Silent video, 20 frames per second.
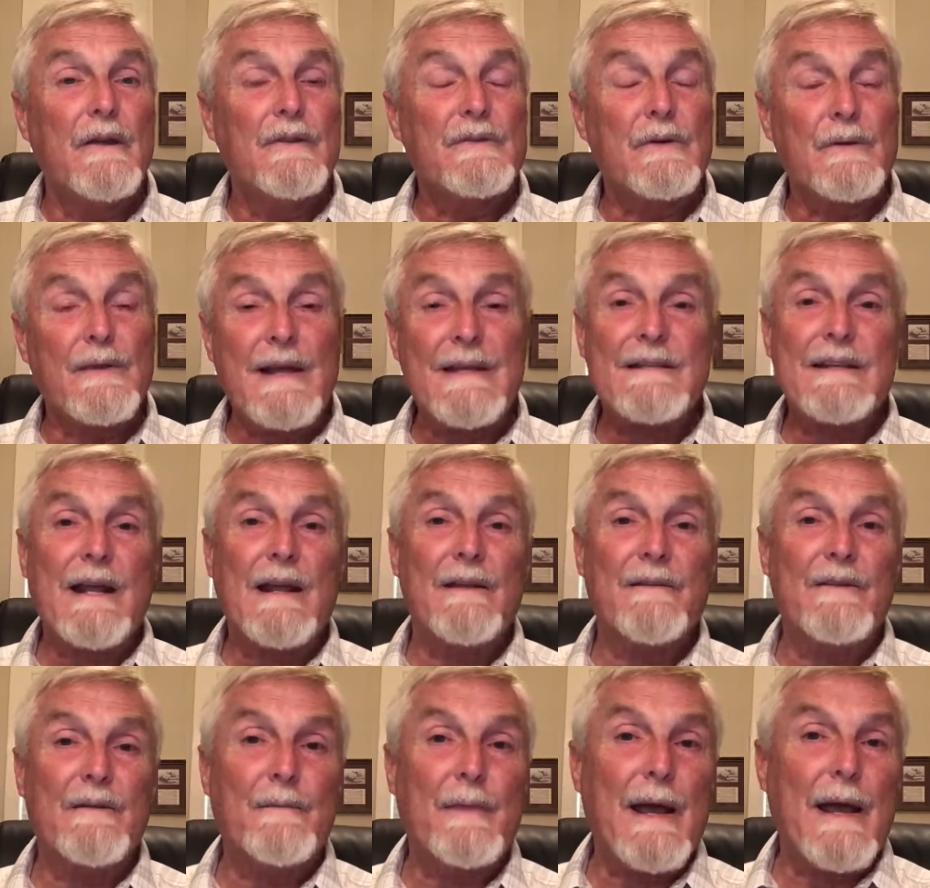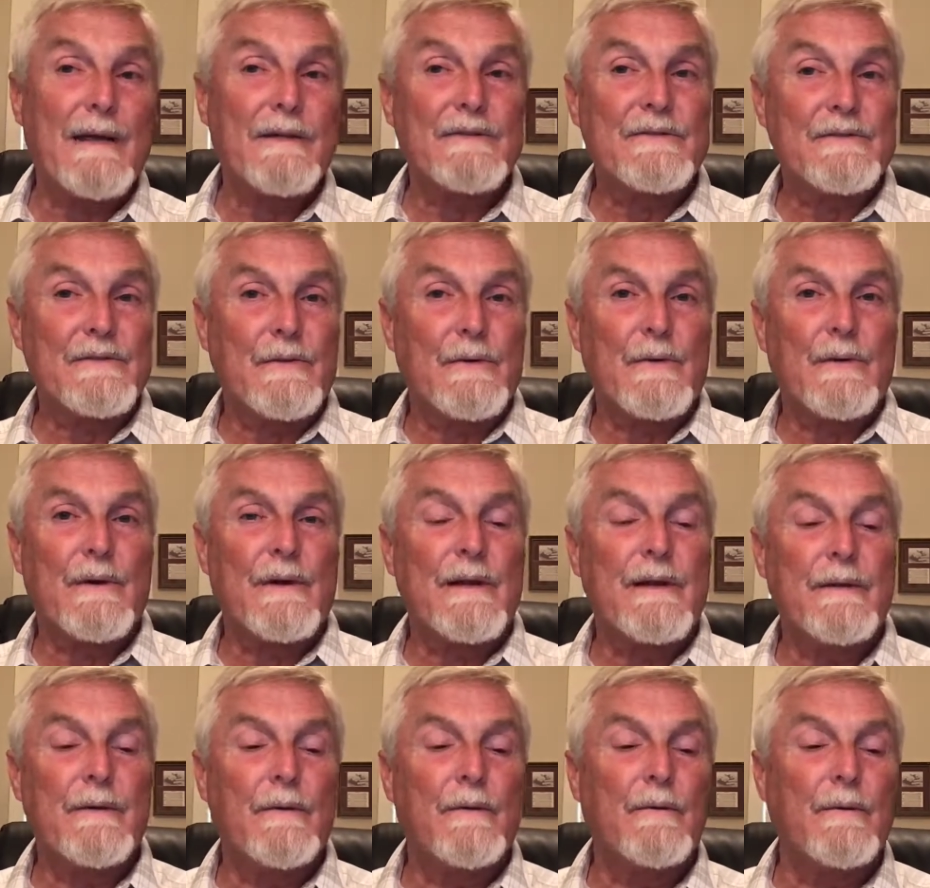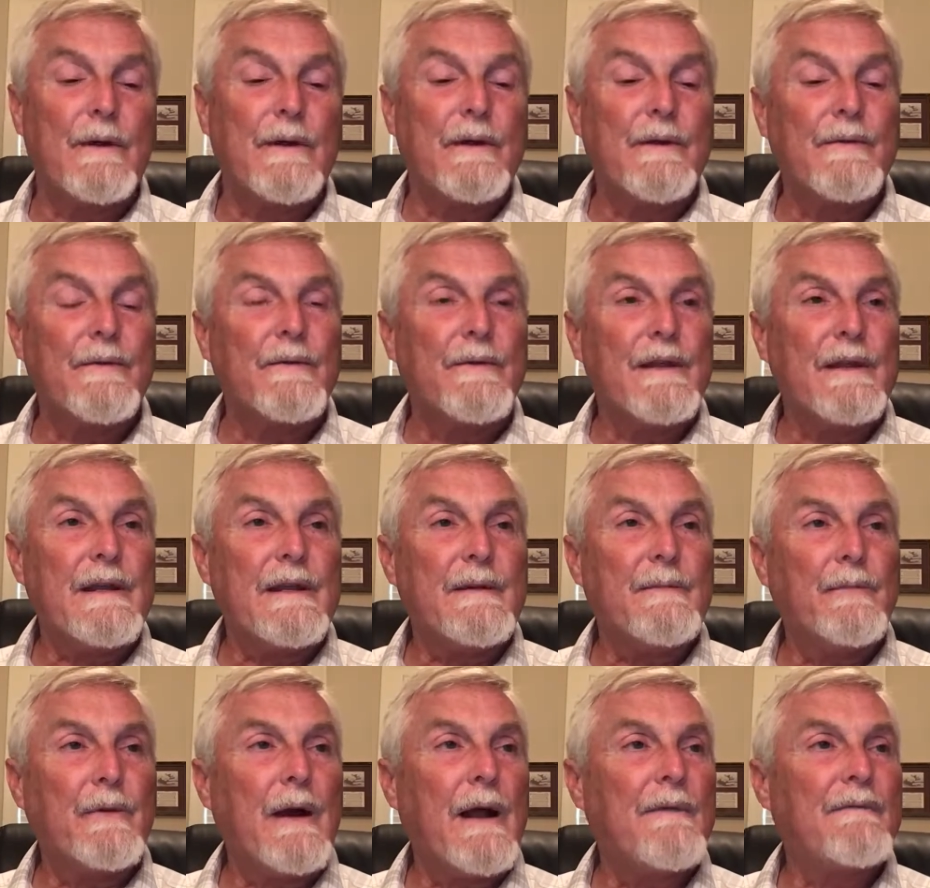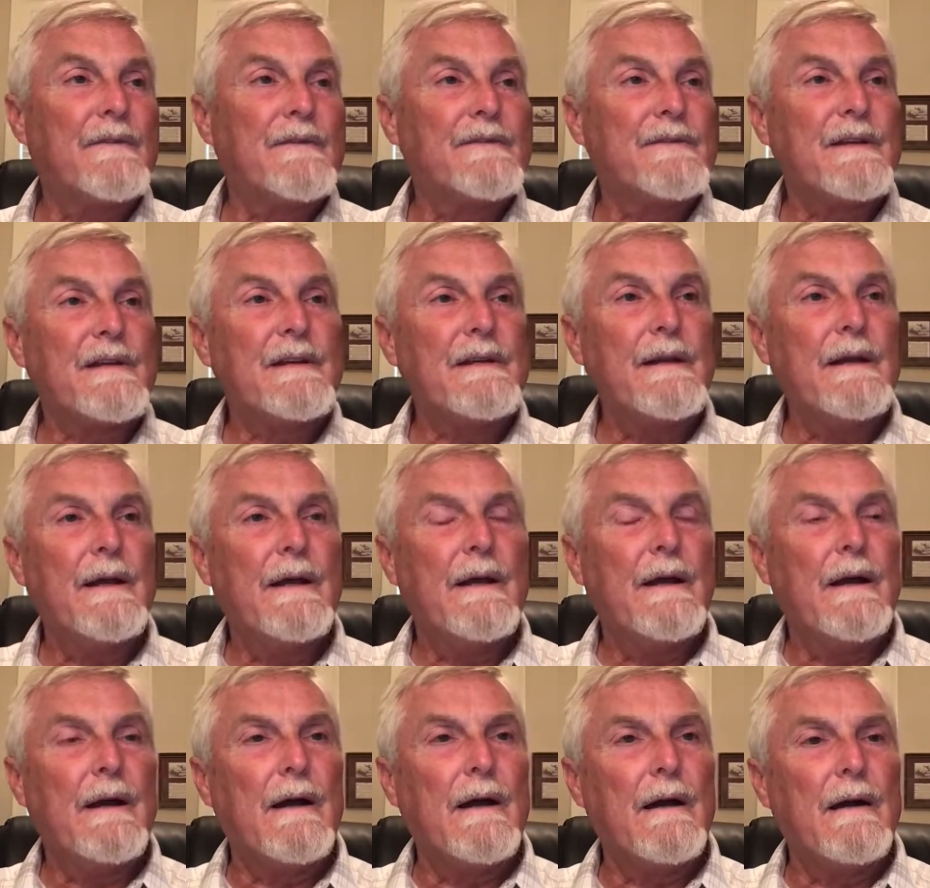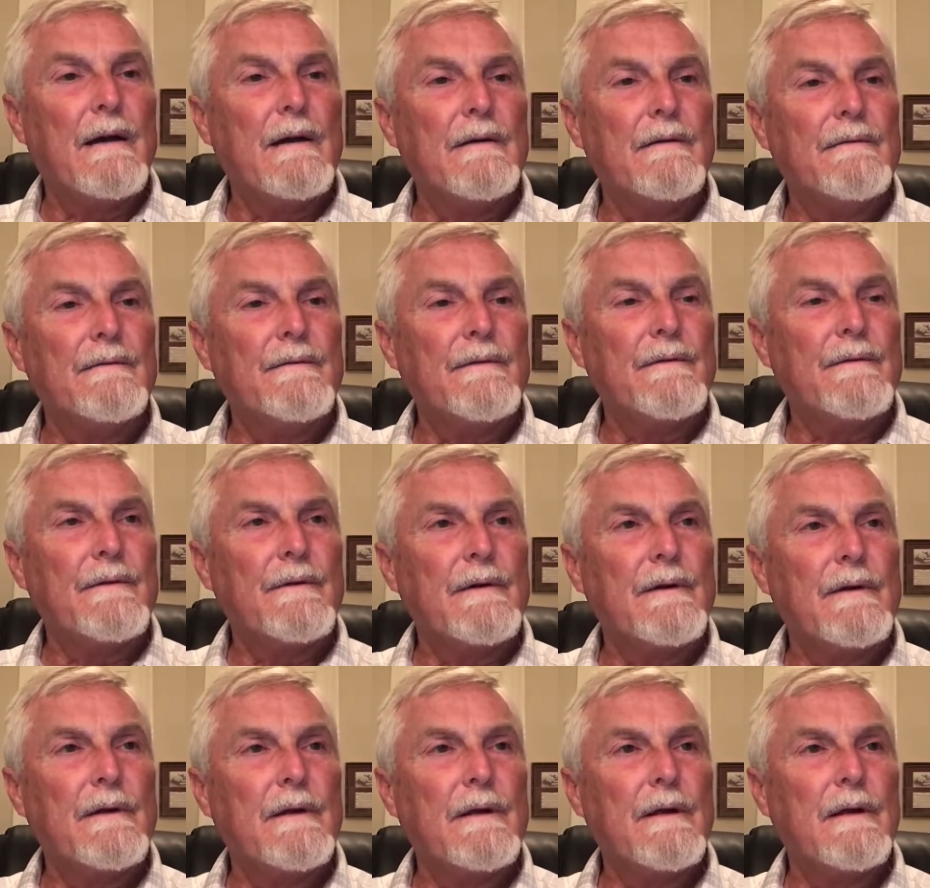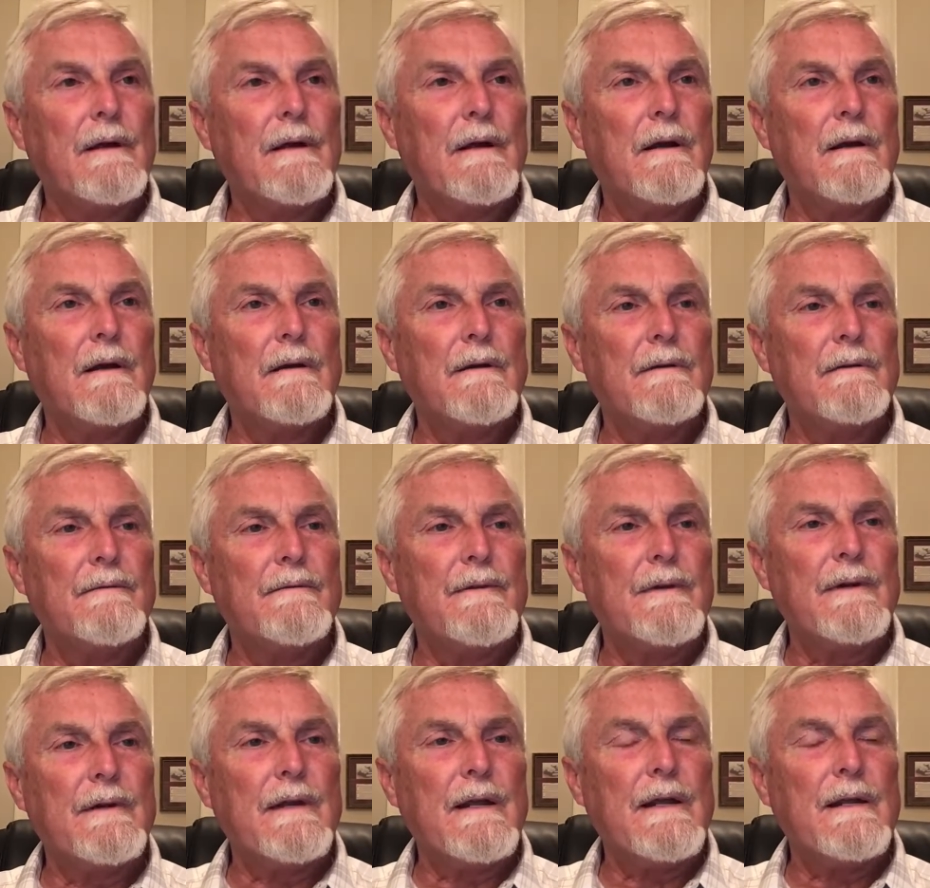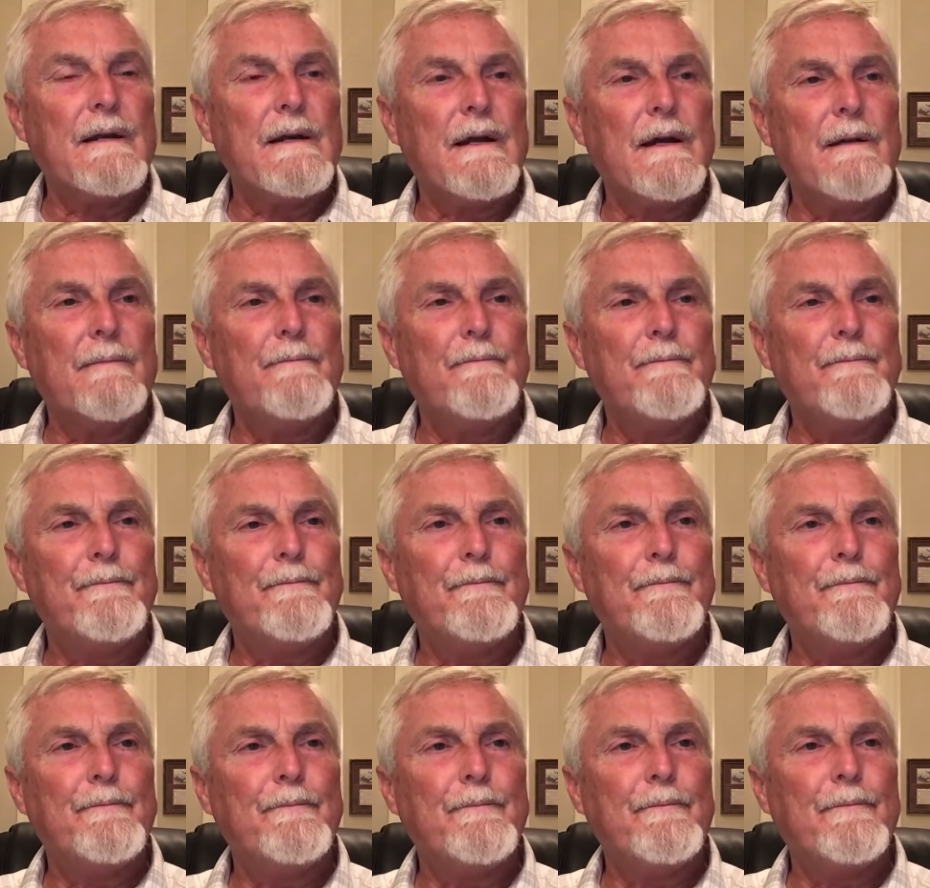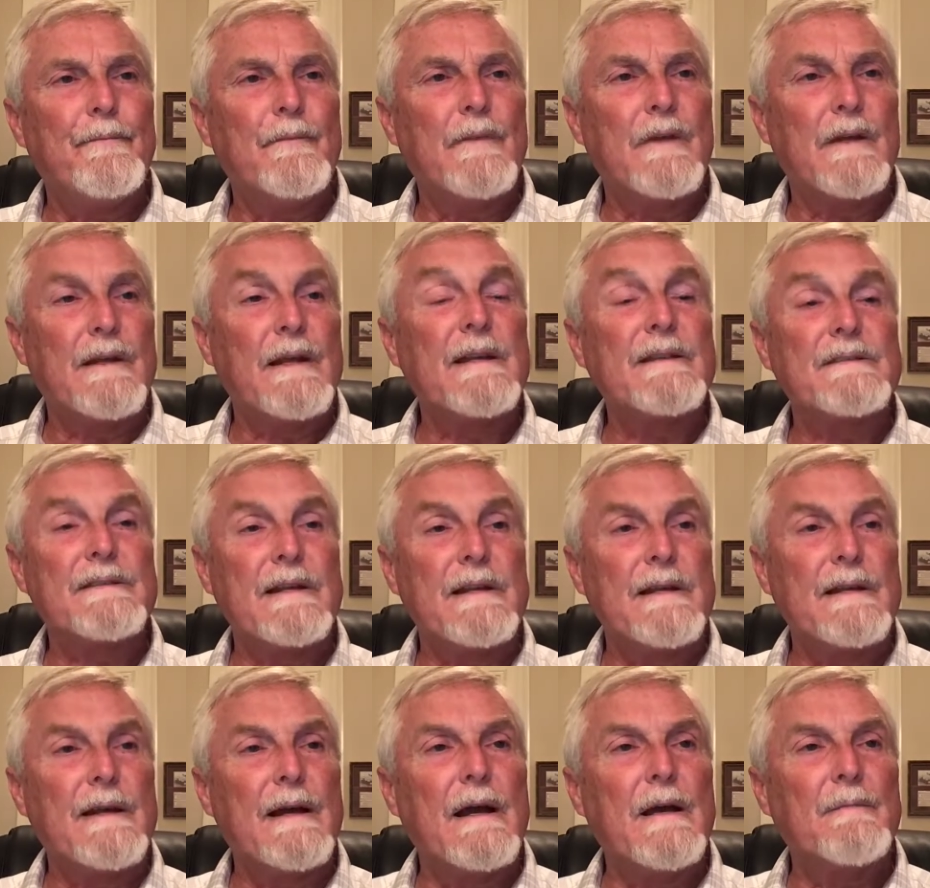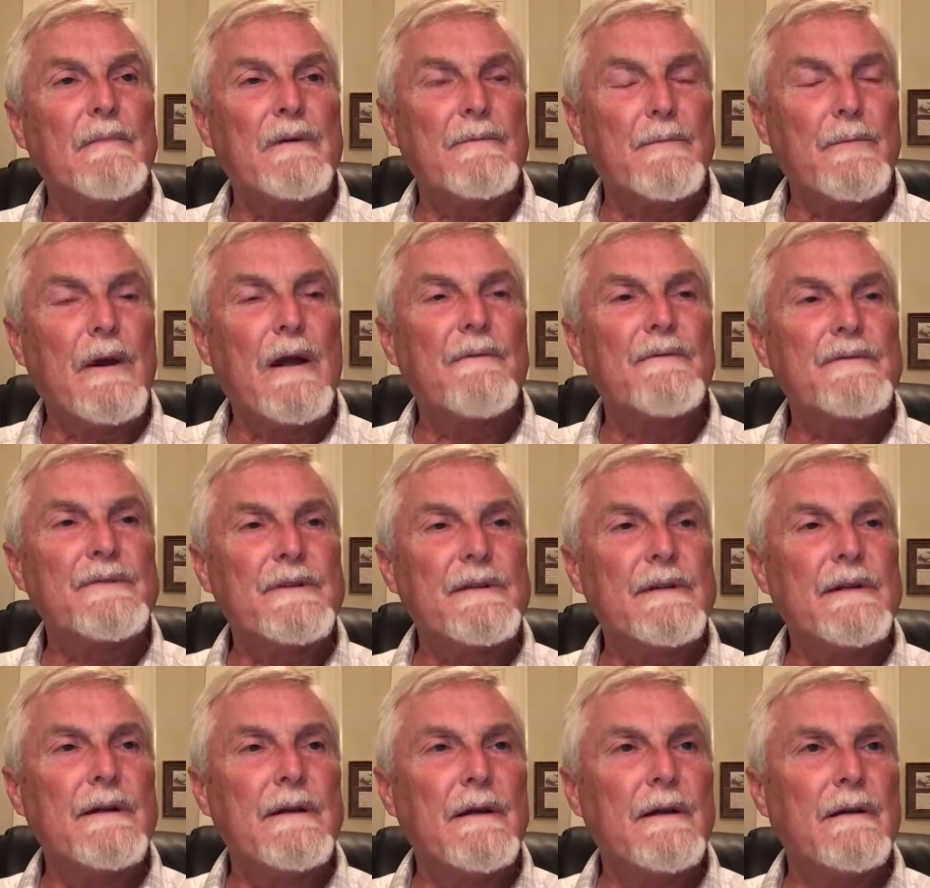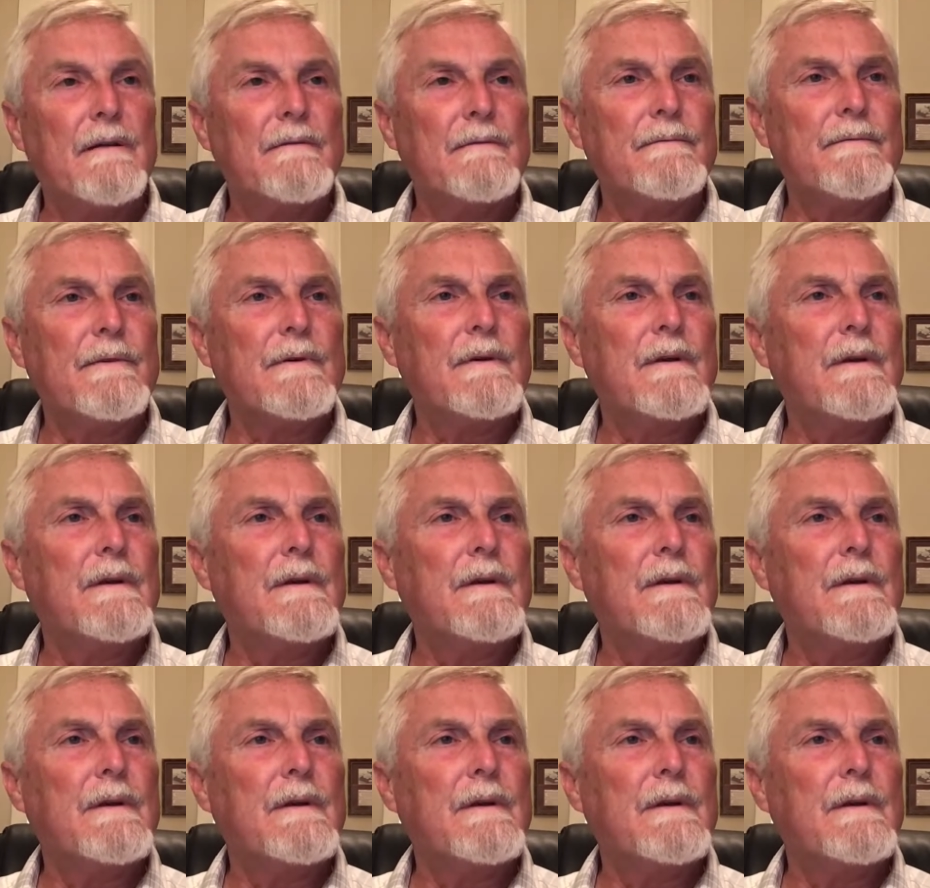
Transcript: So that's kind of the backstory with the prophecy of Edom, against Edom, the prophecy of